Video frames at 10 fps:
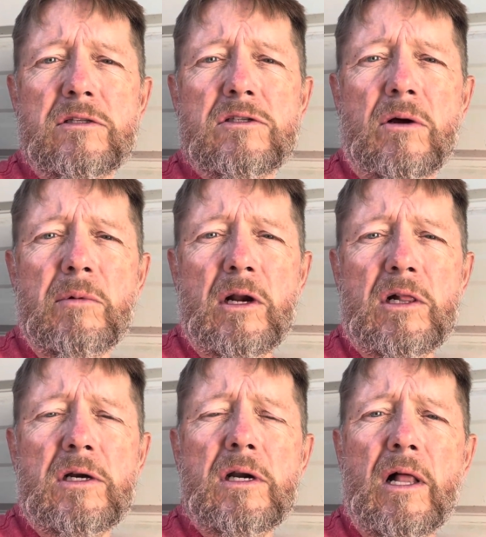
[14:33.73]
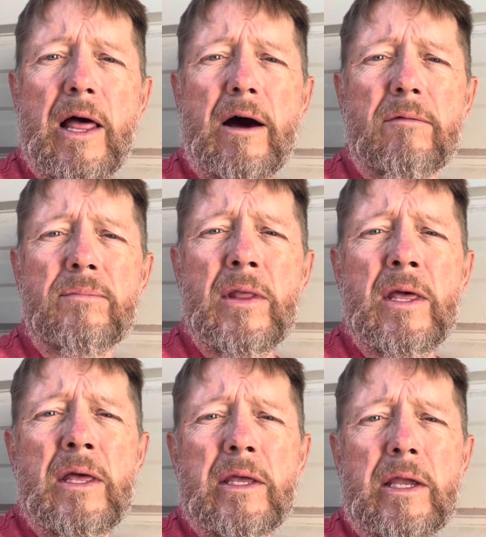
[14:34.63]
So I'm going to clear it all out,
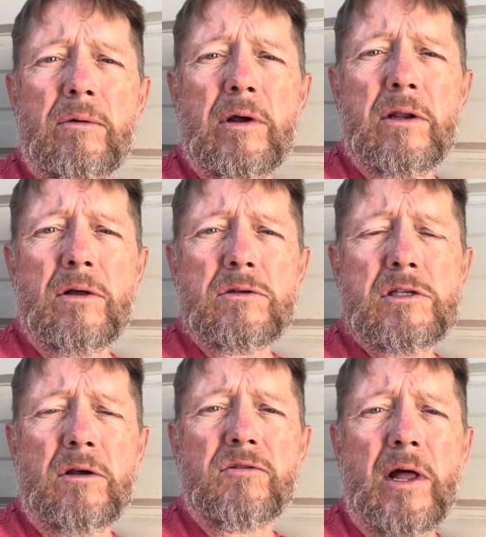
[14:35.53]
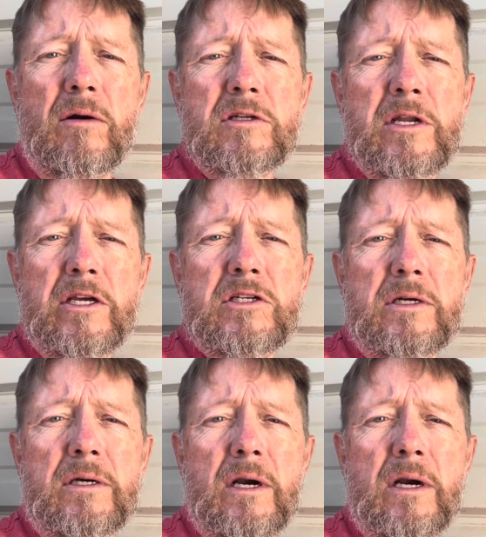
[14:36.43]
get rid of those sunflowers next year.